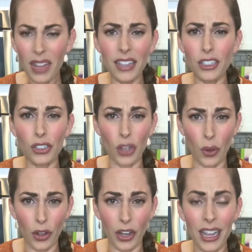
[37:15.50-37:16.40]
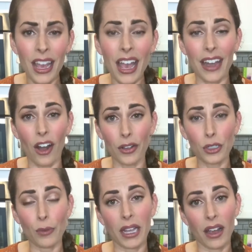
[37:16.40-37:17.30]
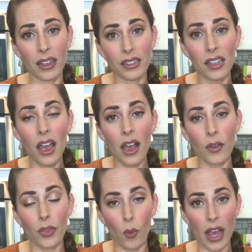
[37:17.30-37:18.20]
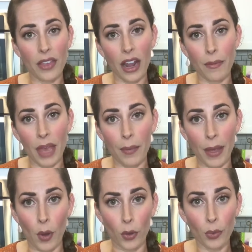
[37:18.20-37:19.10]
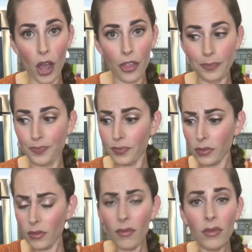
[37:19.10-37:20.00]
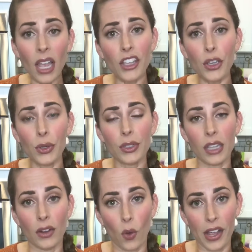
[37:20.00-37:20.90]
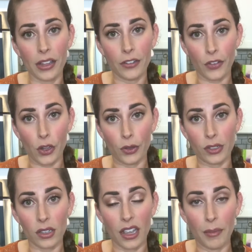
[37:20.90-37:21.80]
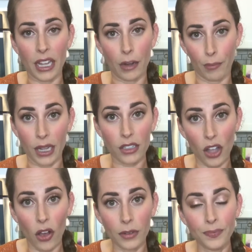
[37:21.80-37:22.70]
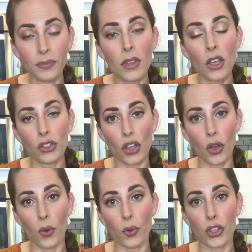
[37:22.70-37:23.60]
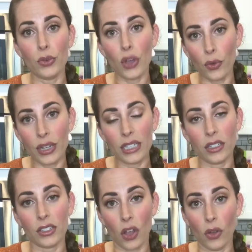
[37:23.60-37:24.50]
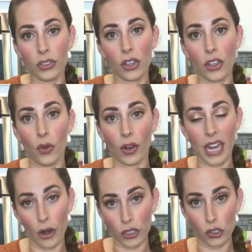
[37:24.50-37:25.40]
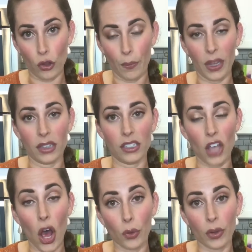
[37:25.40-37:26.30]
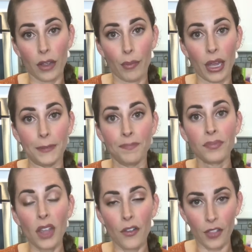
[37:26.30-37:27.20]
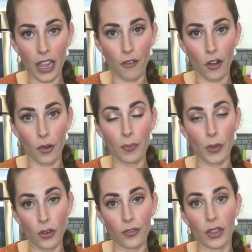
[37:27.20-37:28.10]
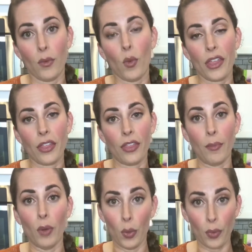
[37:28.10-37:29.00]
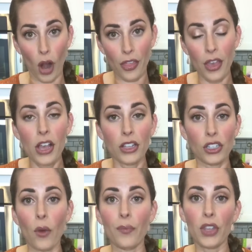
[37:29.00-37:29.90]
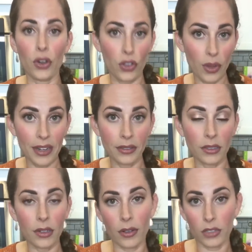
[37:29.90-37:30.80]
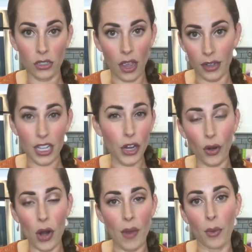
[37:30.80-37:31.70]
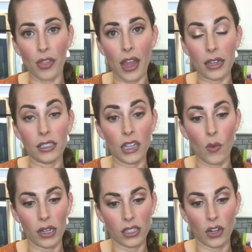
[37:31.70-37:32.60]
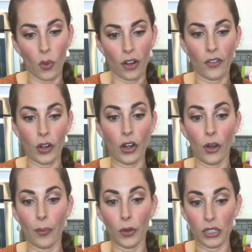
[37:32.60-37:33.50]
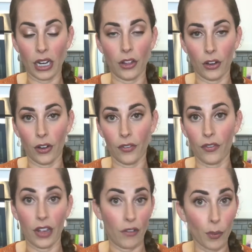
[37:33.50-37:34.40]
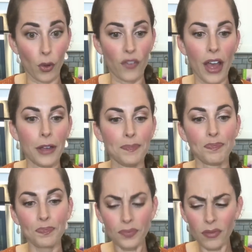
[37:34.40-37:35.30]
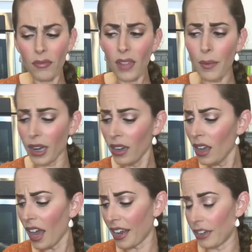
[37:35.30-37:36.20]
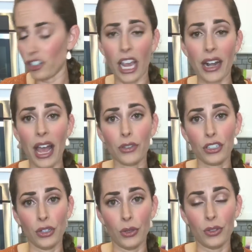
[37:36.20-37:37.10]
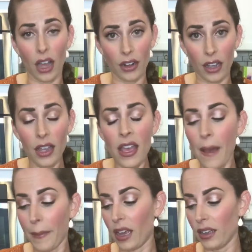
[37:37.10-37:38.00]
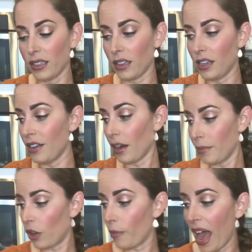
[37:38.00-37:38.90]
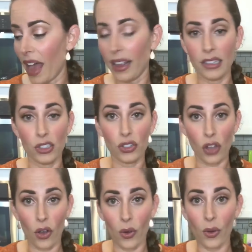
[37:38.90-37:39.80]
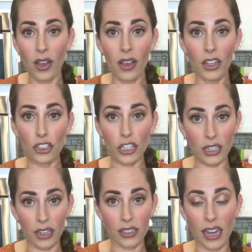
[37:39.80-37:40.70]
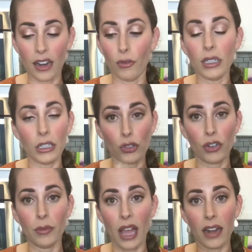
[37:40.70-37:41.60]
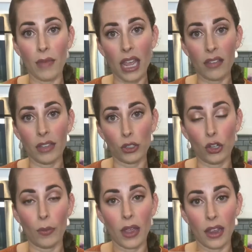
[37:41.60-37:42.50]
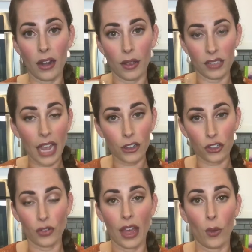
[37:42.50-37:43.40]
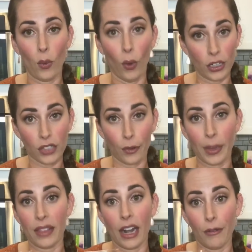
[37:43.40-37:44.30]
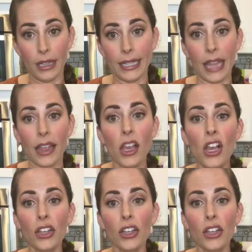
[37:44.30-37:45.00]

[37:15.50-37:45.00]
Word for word: It's so good. And also because the way that I make my bone broth, I use an oil infused Himalayan pink salt. So you don't need to salt your carrot soup because it's already been flavored beautifully with the bone broth. So, you know, you can uh, tinker around with it and see what is going to work for your particular flavor profile. But again, shout out to Donna because the nut milk bag is so genius and it really streamlined making this soup in a texture that works for me that I really like.